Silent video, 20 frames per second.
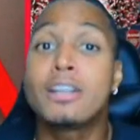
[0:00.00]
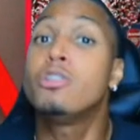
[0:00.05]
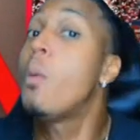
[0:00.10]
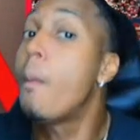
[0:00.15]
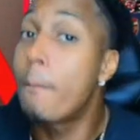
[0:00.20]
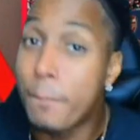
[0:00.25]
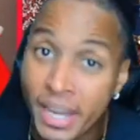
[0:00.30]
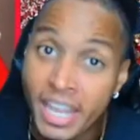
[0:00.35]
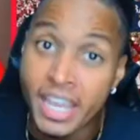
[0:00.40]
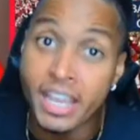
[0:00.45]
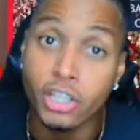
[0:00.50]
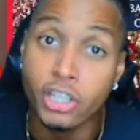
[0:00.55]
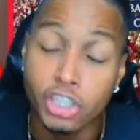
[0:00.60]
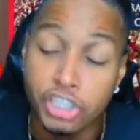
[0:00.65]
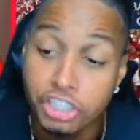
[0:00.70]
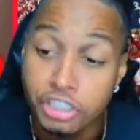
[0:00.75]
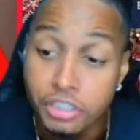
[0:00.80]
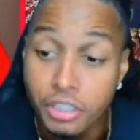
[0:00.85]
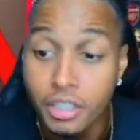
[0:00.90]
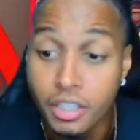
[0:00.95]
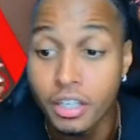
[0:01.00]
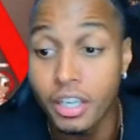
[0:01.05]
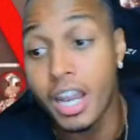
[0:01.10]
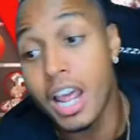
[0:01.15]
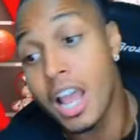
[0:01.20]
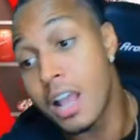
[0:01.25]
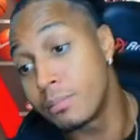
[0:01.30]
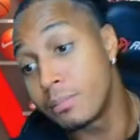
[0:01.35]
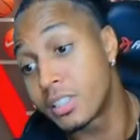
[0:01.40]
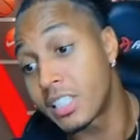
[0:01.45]
Não brinques. You know
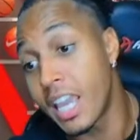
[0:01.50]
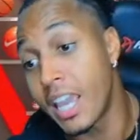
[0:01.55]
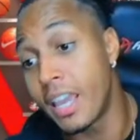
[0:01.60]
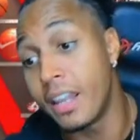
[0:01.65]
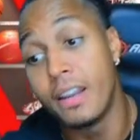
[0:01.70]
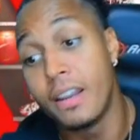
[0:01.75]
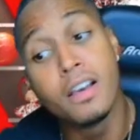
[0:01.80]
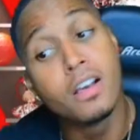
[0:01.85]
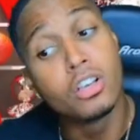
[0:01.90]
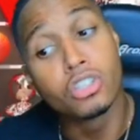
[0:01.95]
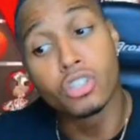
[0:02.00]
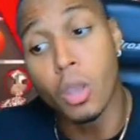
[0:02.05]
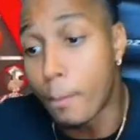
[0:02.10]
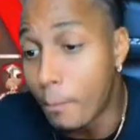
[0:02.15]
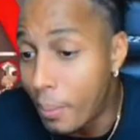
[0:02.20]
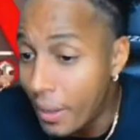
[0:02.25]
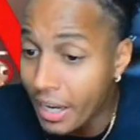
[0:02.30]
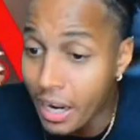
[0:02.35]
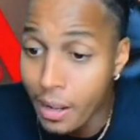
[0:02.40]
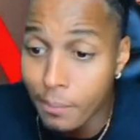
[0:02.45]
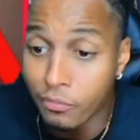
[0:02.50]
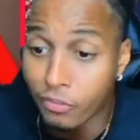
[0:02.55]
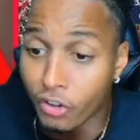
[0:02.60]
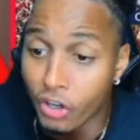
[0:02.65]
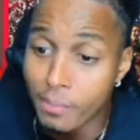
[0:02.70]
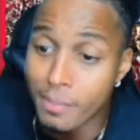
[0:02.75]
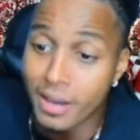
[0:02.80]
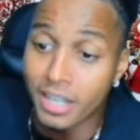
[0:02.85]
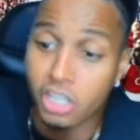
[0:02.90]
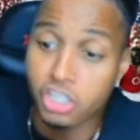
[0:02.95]
what I'm saying? So big up for the
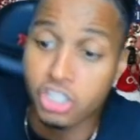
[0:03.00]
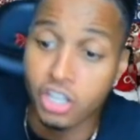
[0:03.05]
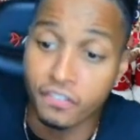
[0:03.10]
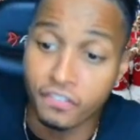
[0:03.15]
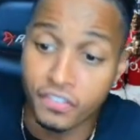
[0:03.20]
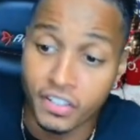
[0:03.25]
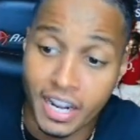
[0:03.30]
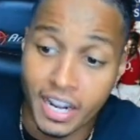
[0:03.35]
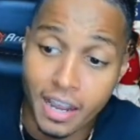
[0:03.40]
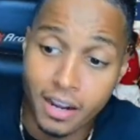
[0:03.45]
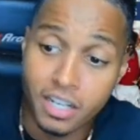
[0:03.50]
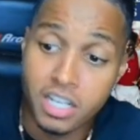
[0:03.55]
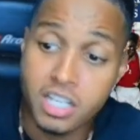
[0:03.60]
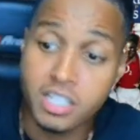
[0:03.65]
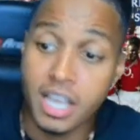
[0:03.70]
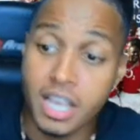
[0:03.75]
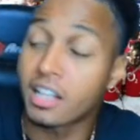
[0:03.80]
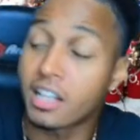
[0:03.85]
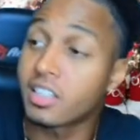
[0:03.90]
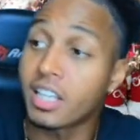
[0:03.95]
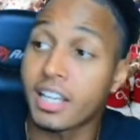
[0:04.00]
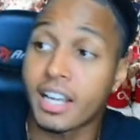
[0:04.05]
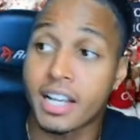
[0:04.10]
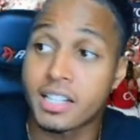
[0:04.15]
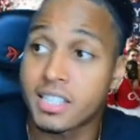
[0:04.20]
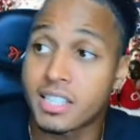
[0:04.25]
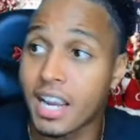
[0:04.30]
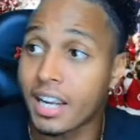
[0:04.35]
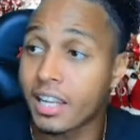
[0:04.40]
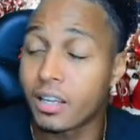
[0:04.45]
manager for that because I think
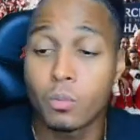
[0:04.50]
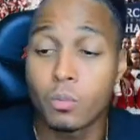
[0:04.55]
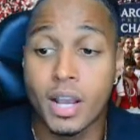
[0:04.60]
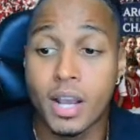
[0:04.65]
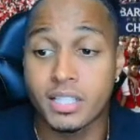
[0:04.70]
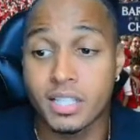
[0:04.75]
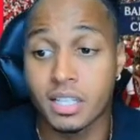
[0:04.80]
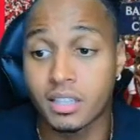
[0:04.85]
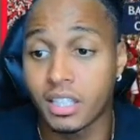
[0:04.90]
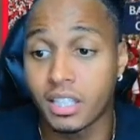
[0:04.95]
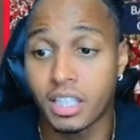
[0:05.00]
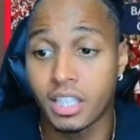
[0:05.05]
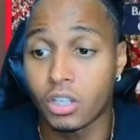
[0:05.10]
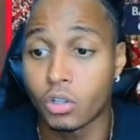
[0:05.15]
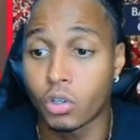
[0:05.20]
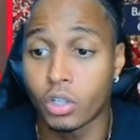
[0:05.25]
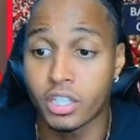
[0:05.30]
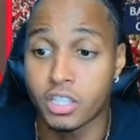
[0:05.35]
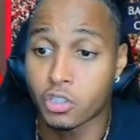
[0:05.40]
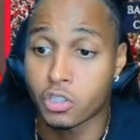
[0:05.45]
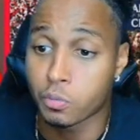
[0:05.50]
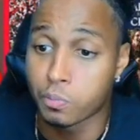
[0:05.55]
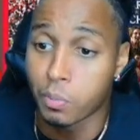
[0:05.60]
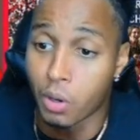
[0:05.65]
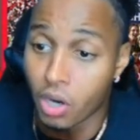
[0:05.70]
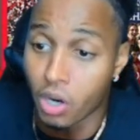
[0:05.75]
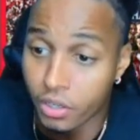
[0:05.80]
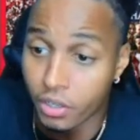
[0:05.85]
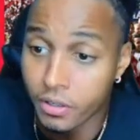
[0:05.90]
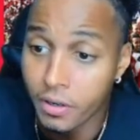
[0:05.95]
attacking wise, I think he got it spot
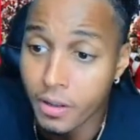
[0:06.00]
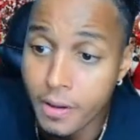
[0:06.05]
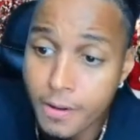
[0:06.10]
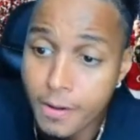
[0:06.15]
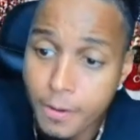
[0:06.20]
on.